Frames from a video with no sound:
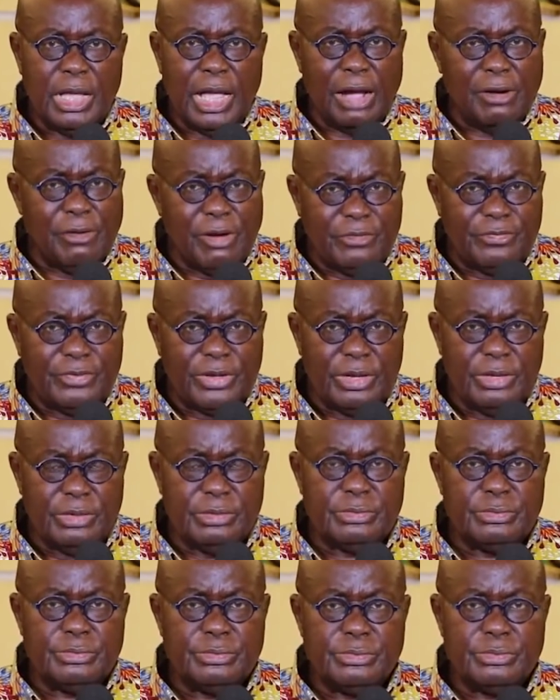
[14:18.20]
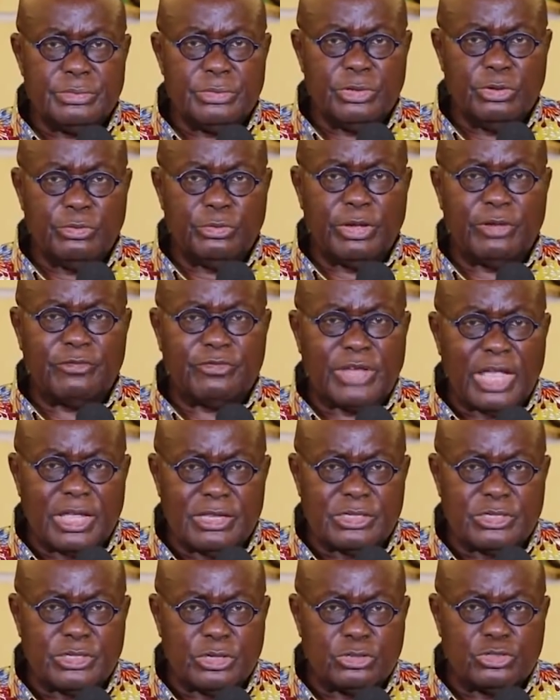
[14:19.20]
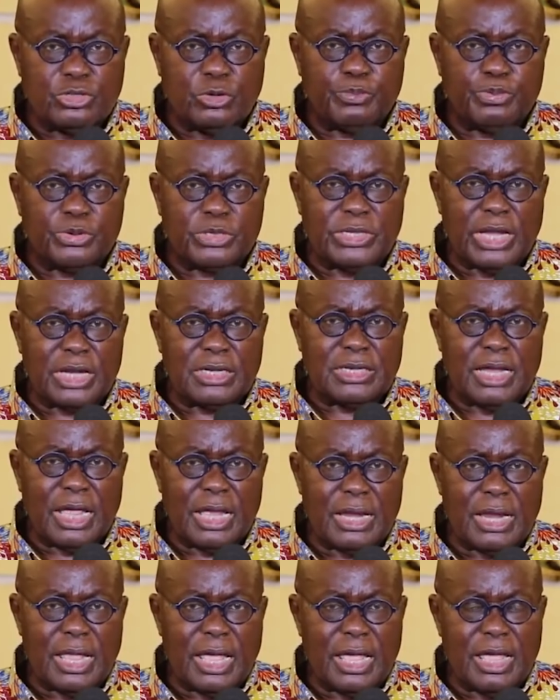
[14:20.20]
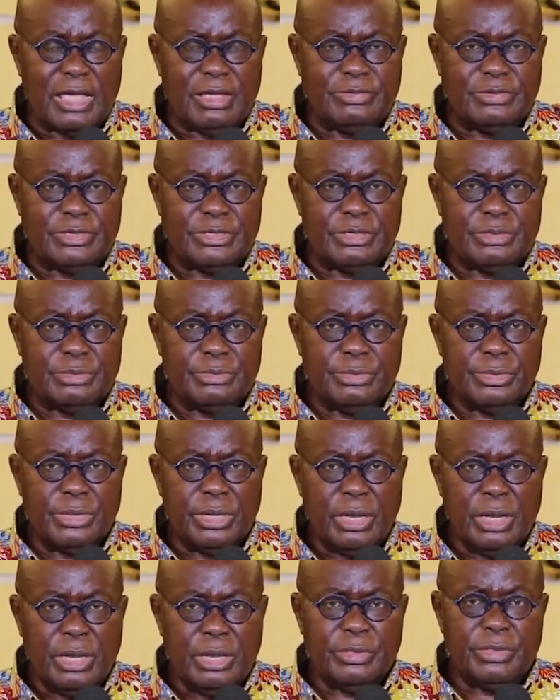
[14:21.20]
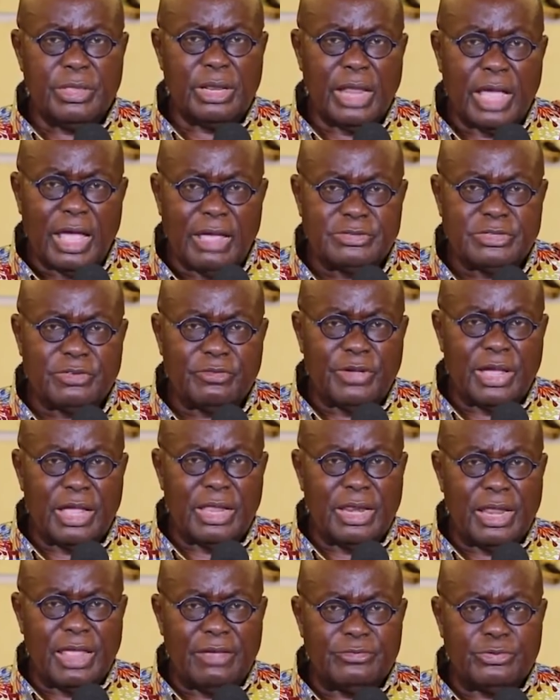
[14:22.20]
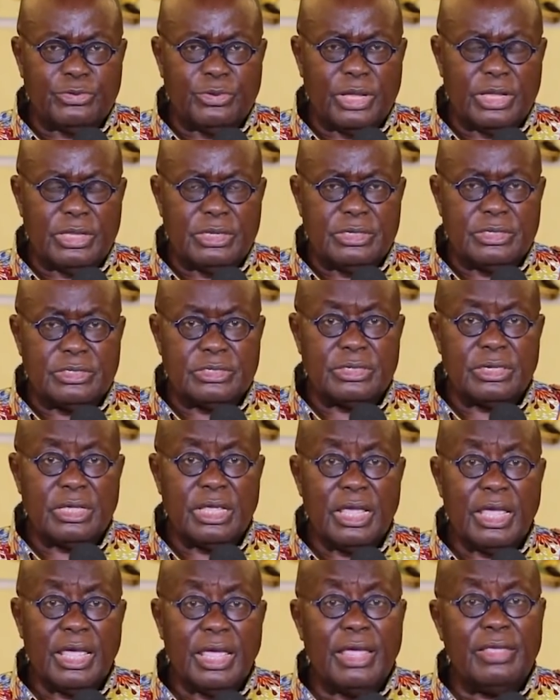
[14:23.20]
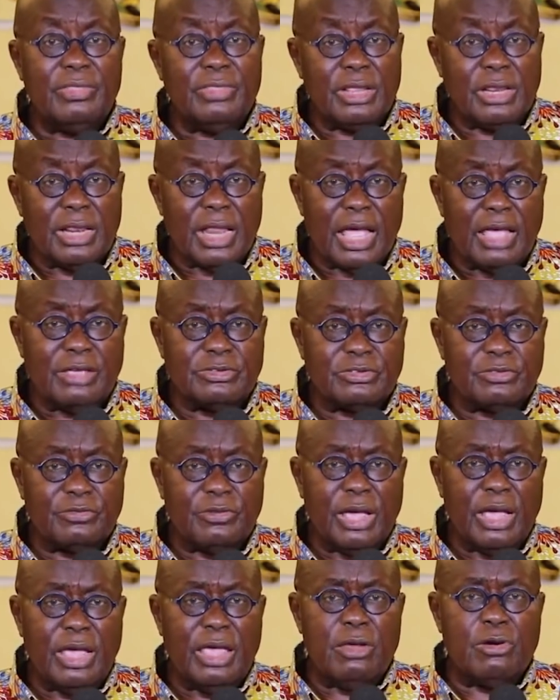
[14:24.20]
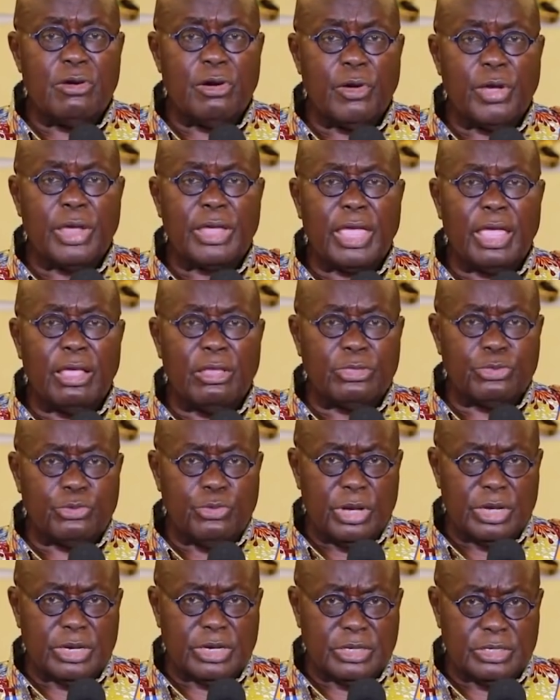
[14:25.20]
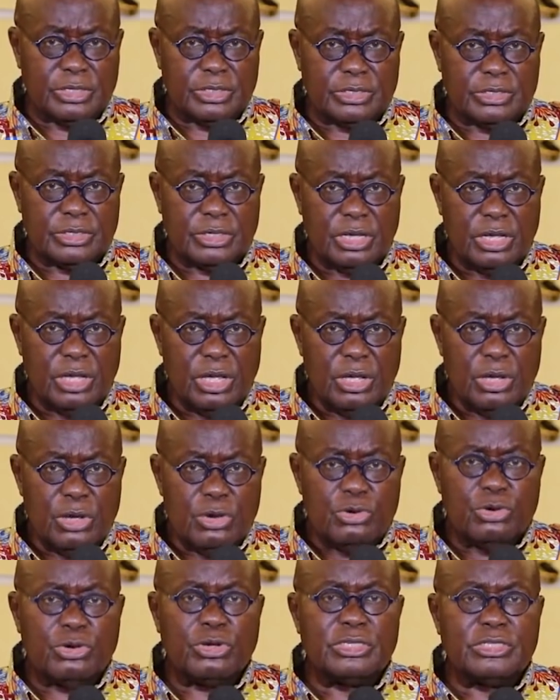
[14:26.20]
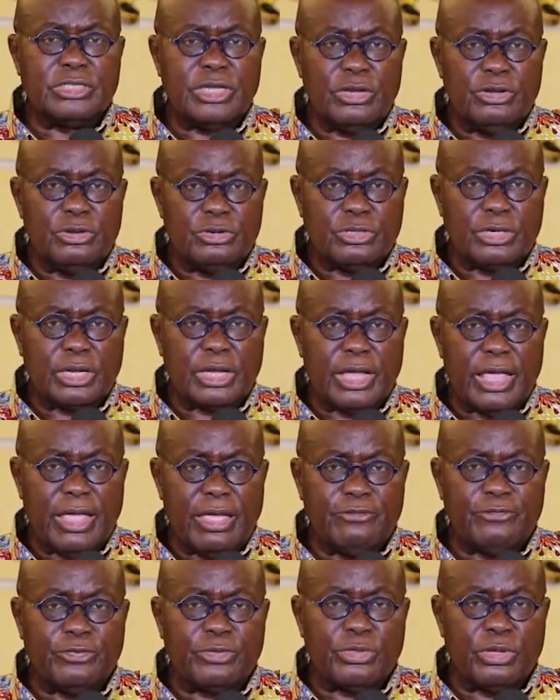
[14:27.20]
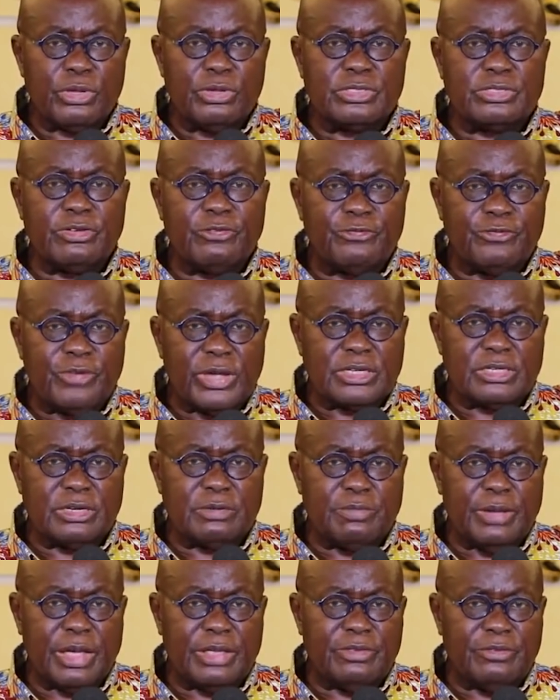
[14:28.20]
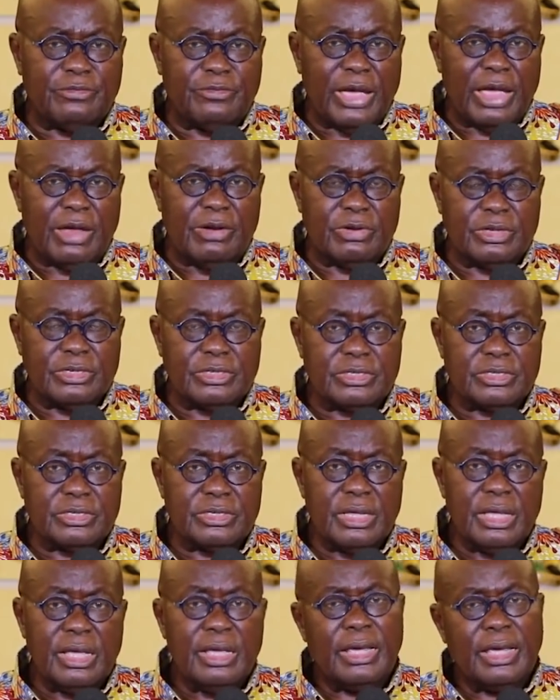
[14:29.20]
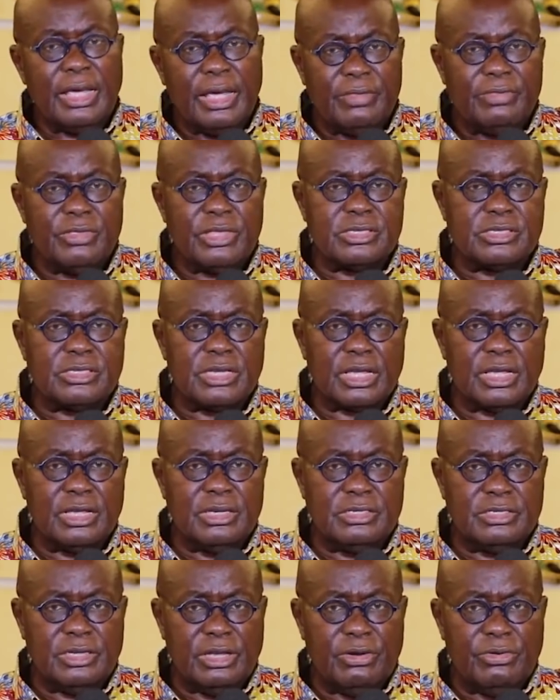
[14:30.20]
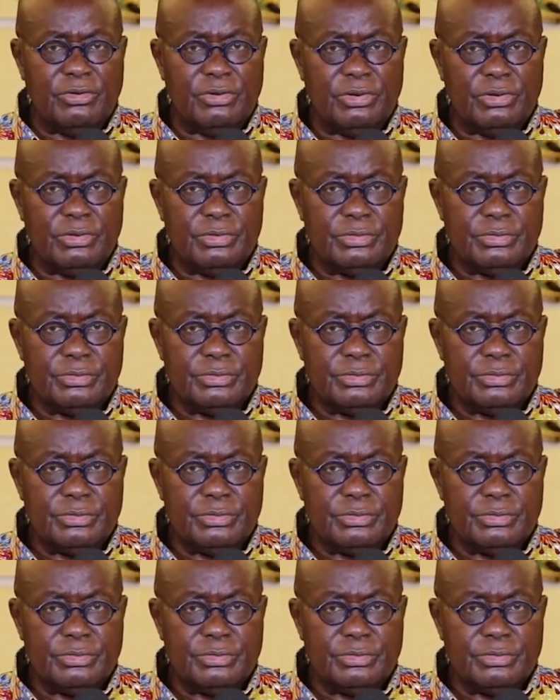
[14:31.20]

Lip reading: However, we have done so to protect our lives, the lives of our loved ones, and the lives of our heroic health workers who continue to care for those affected by the virus and the sick in general.